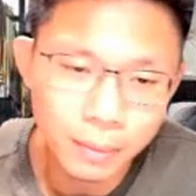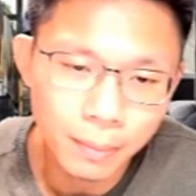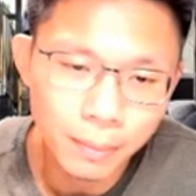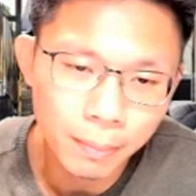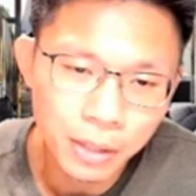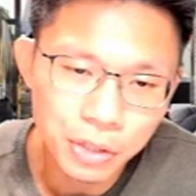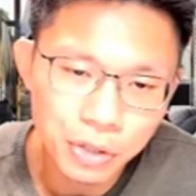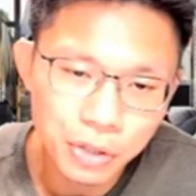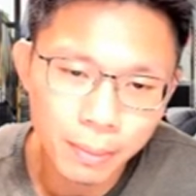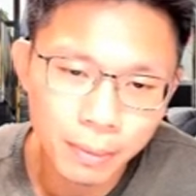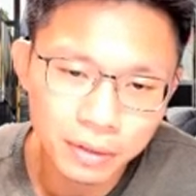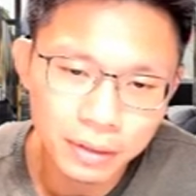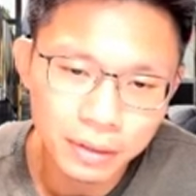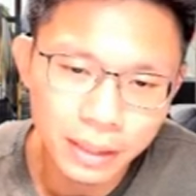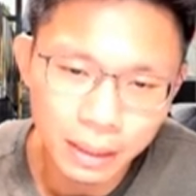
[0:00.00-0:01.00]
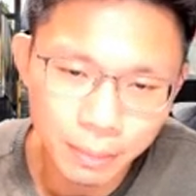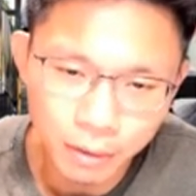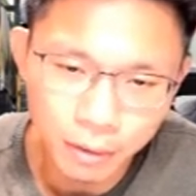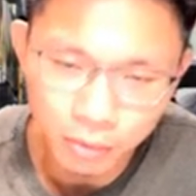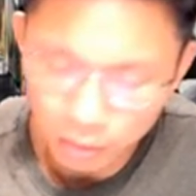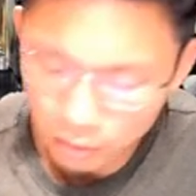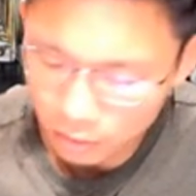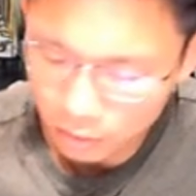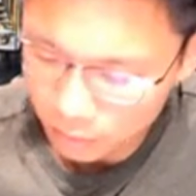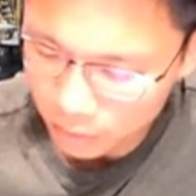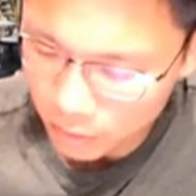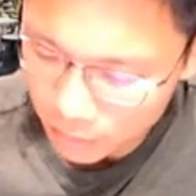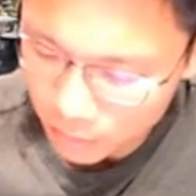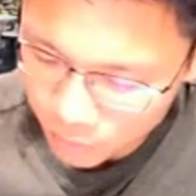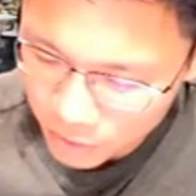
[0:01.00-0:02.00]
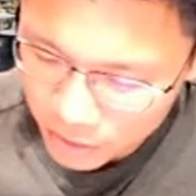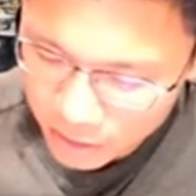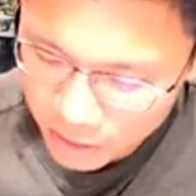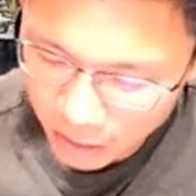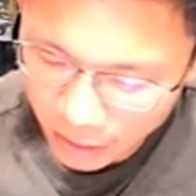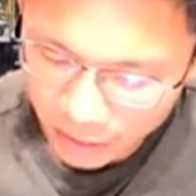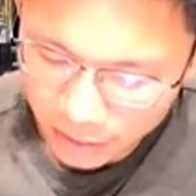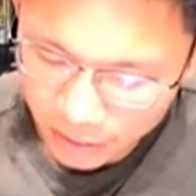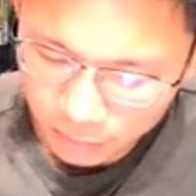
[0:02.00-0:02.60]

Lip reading: Maju MRT came out a lot. This guy